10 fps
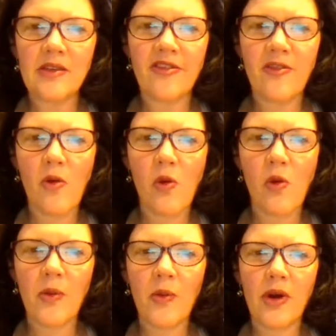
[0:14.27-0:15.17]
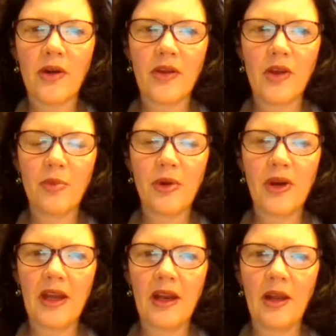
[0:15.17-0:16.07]
for the work that you put
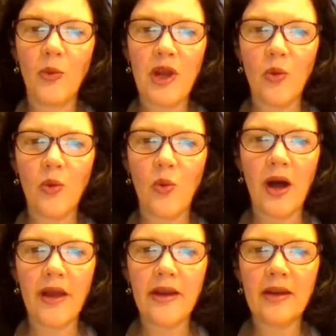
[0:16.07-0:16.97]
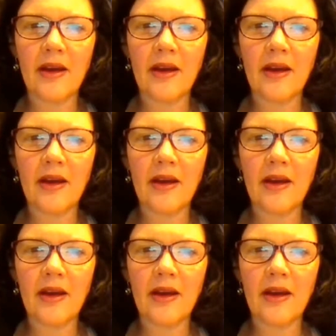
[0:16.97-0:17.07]
in week one.